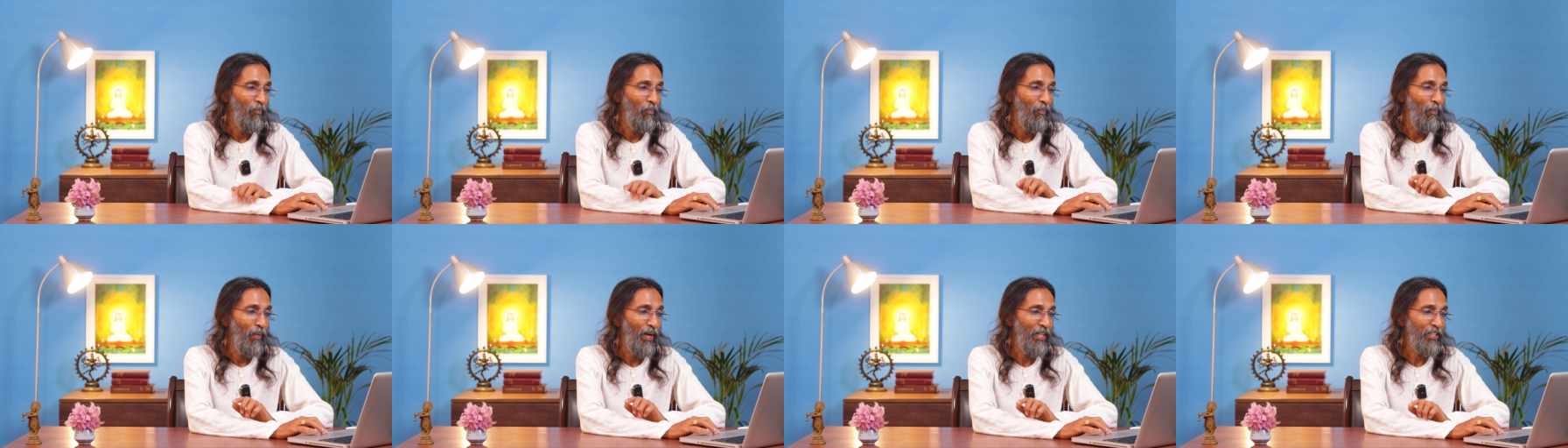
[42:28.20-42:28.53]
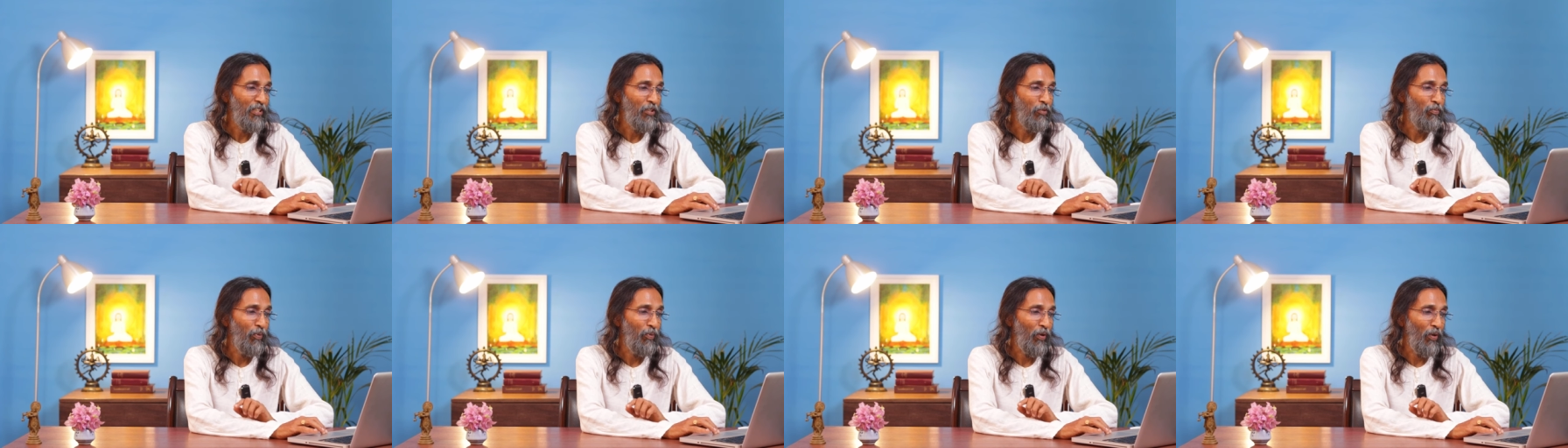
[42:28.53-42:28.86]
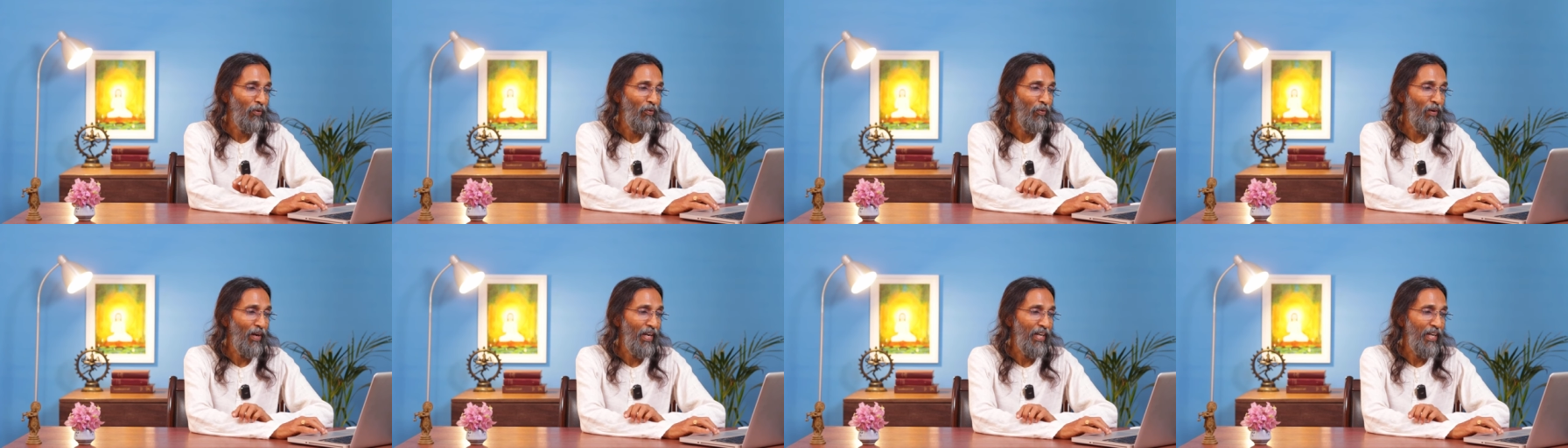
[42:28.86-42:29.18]
must
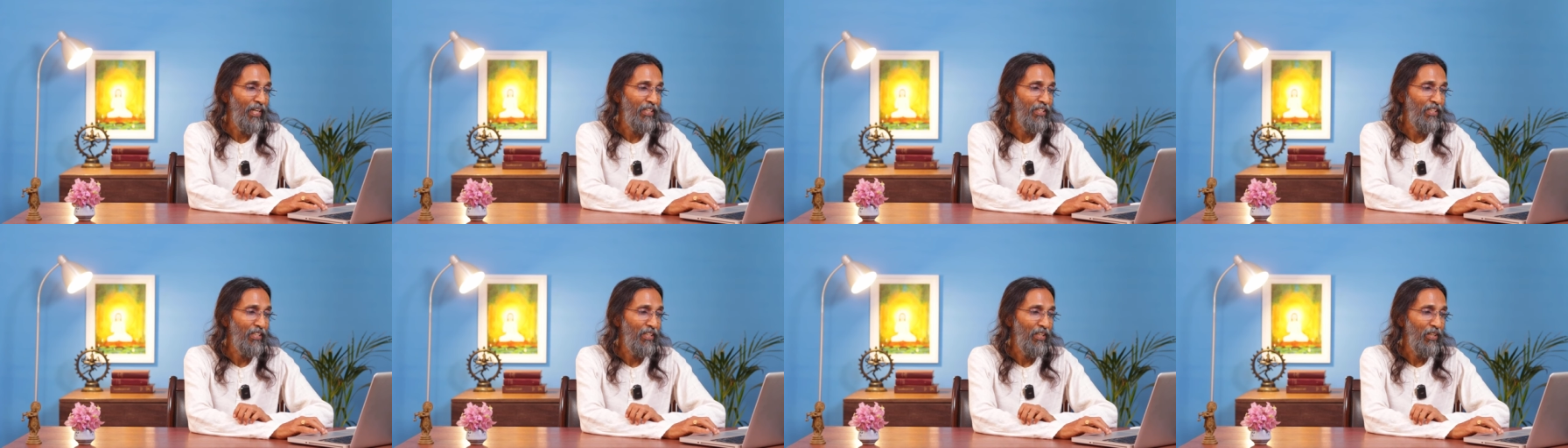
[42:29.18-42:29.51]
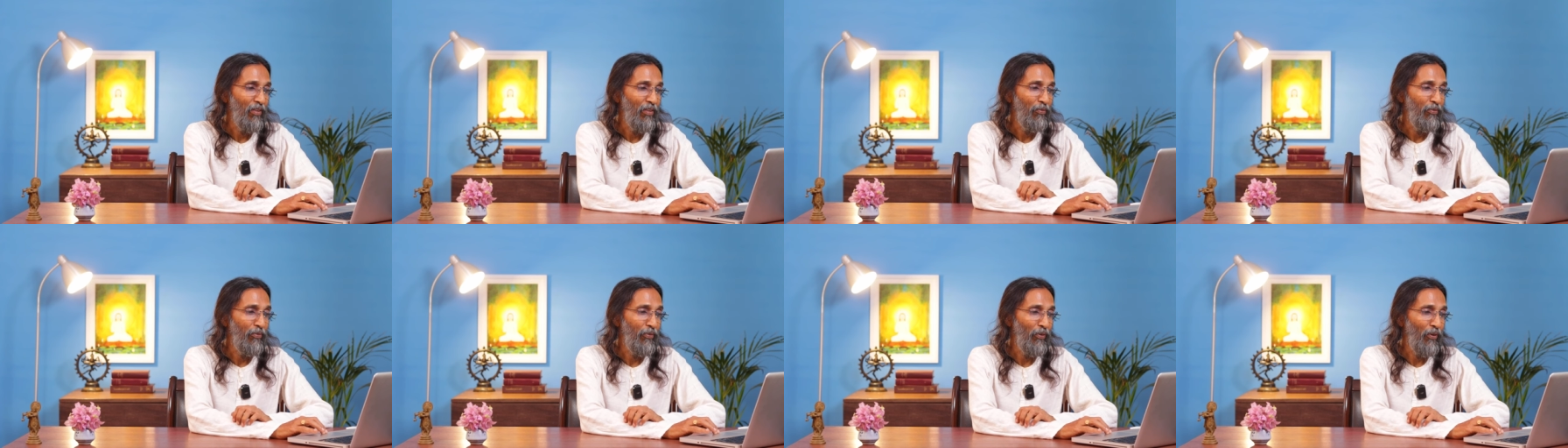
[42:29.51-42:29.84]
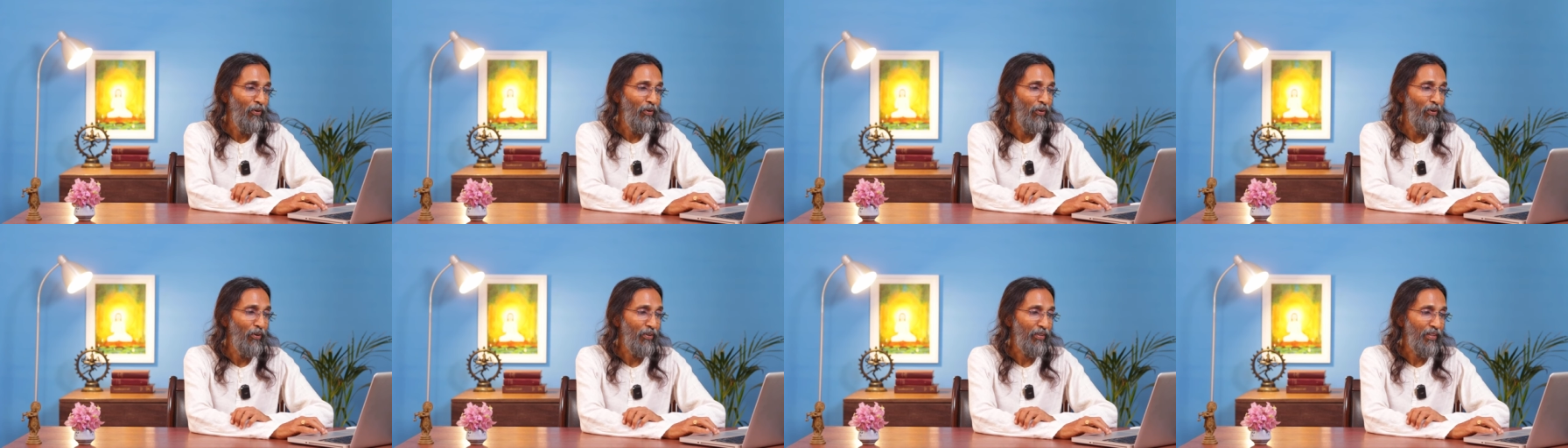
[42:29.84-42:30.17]
provide
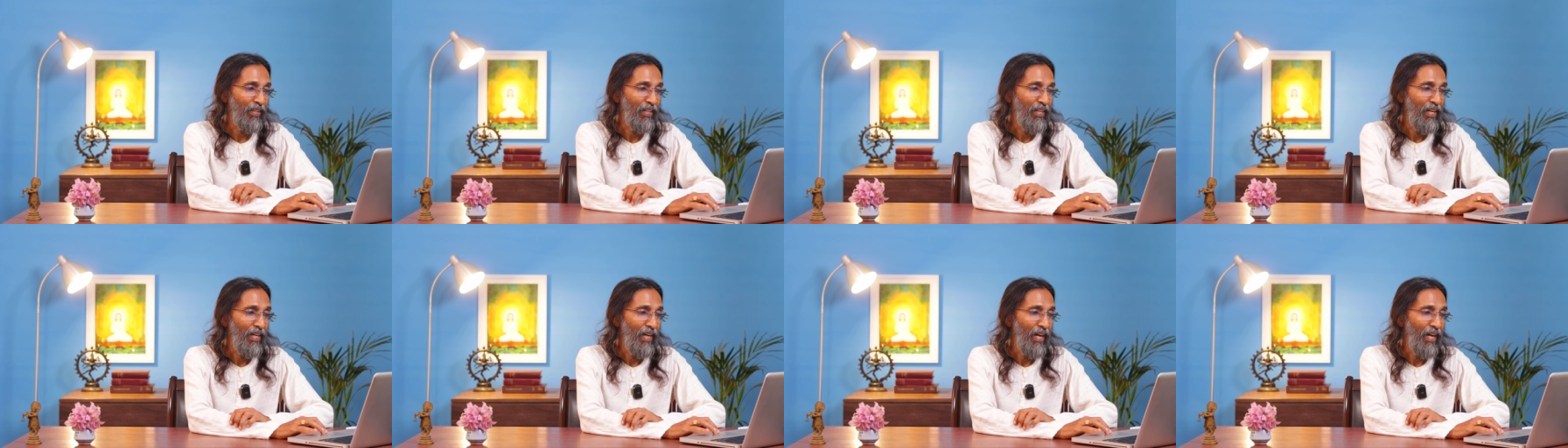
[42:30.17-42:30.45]
for